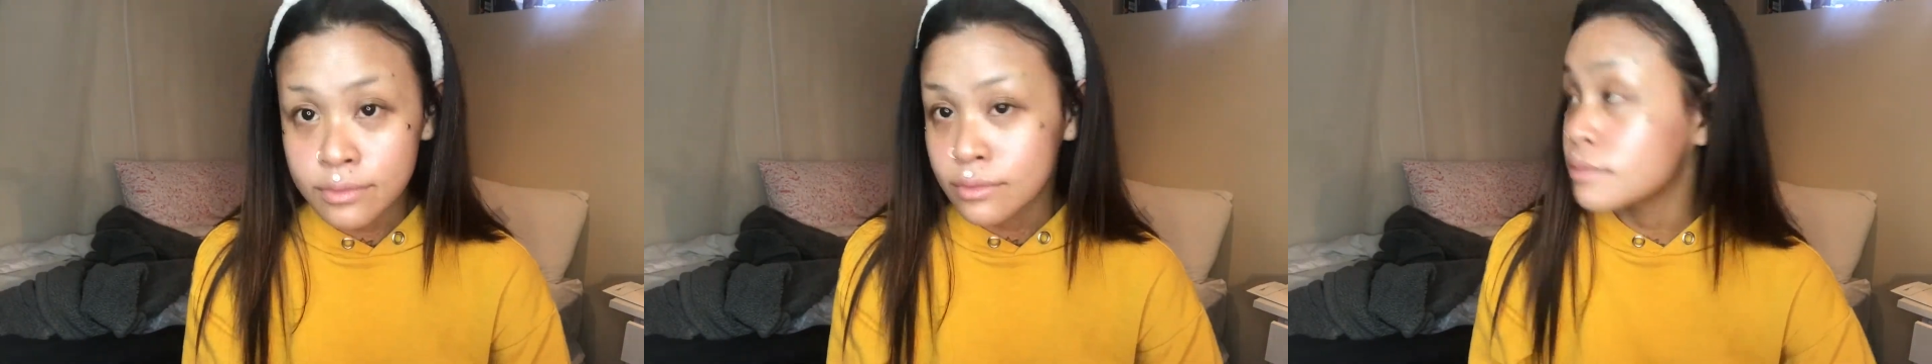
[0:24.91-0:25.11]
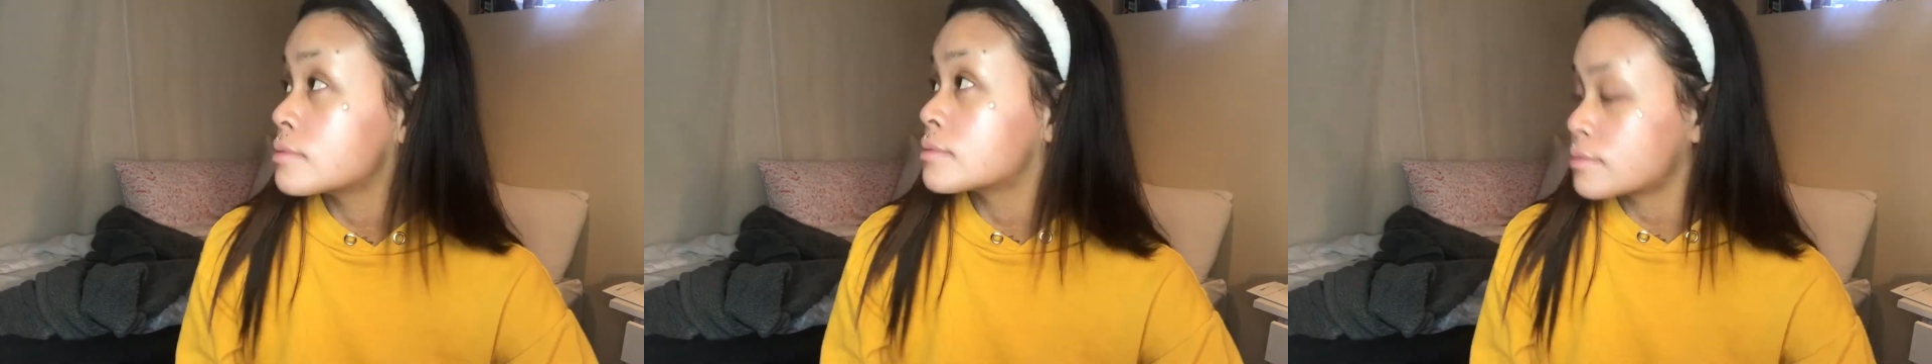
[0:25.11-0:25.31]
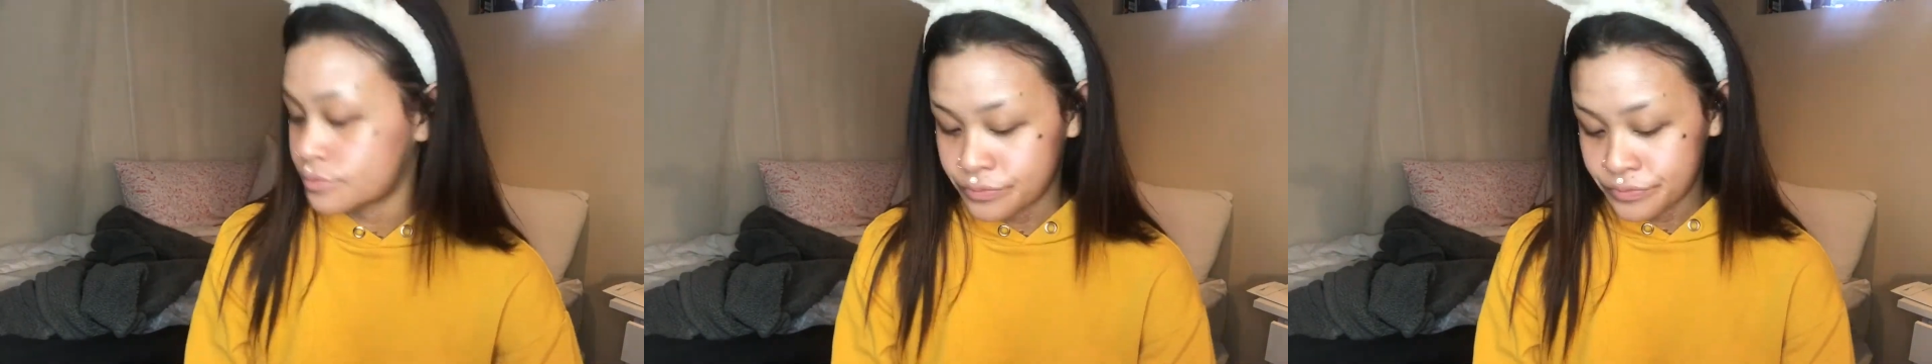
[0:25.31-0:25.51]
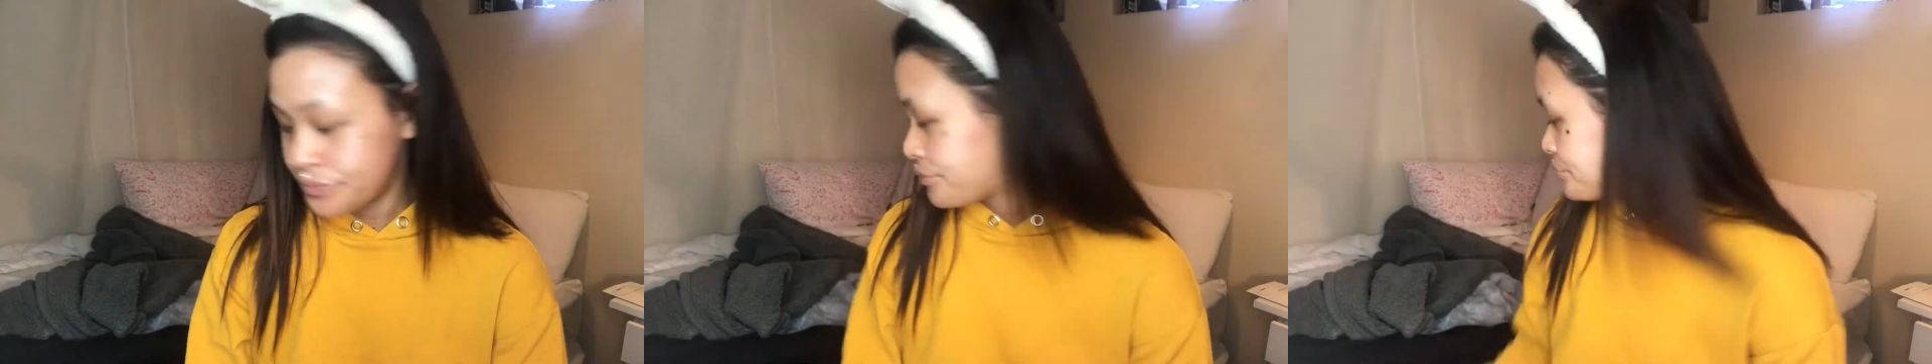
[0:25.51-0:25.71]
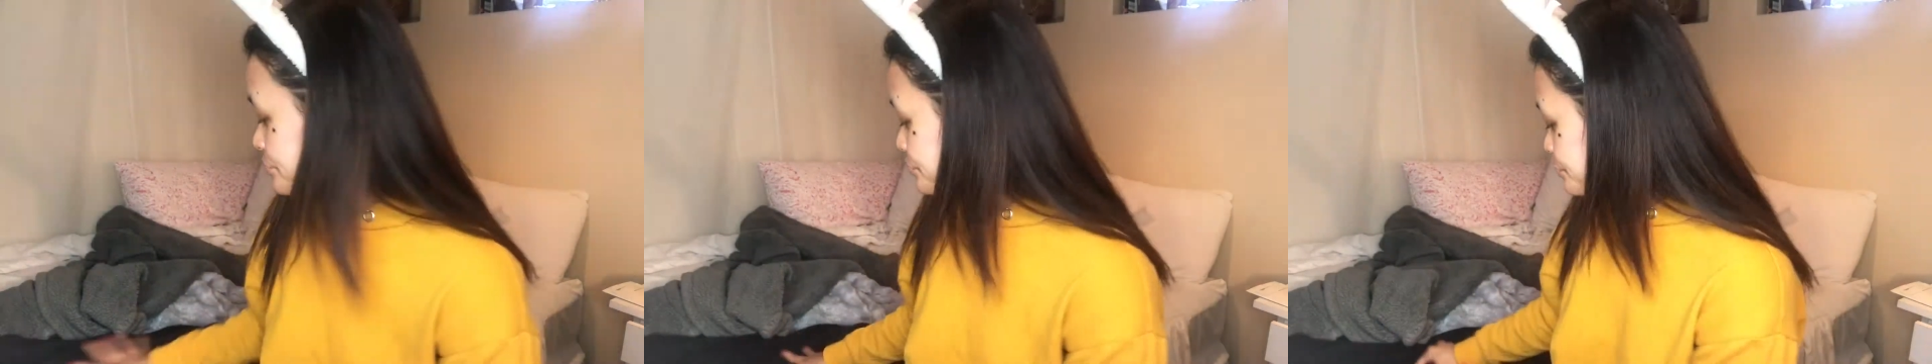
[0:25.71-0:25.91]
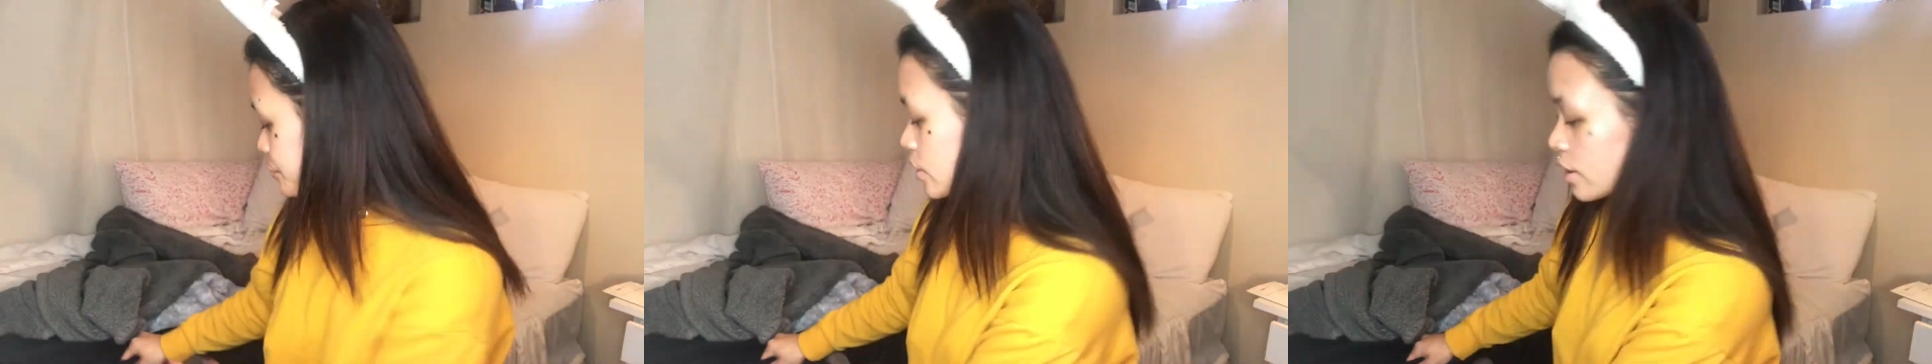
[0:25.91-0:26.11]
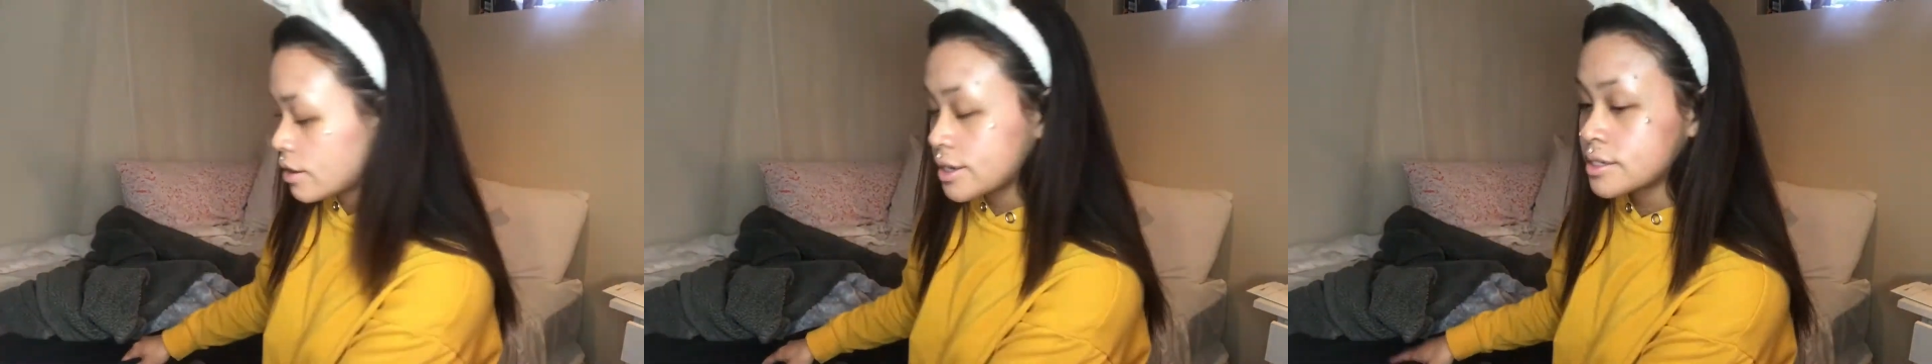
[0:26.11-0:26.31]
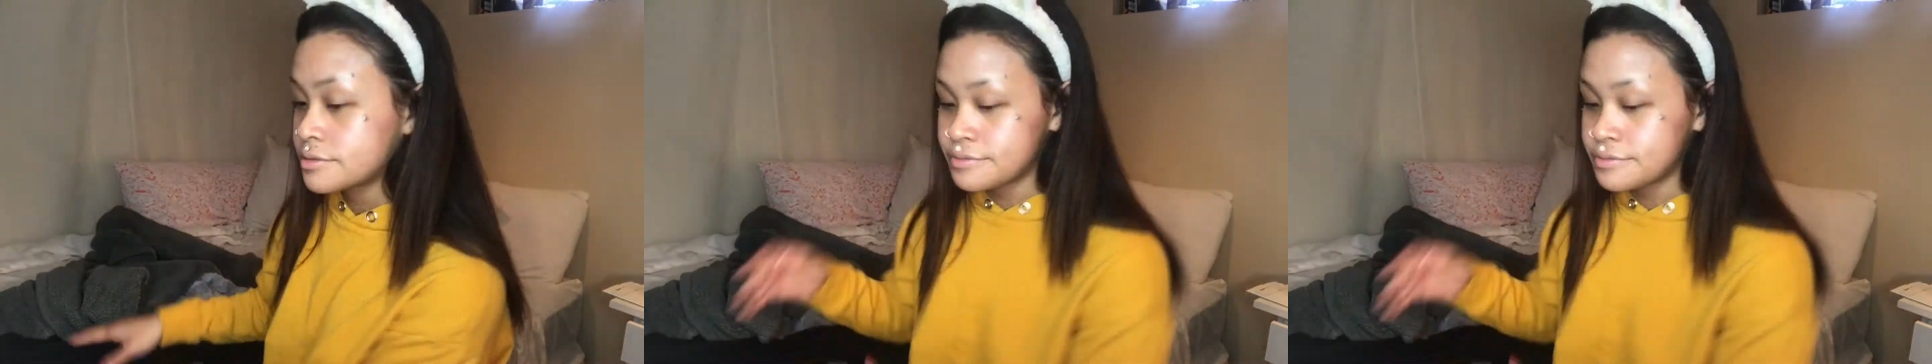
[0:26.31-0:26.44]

the Wet n Wild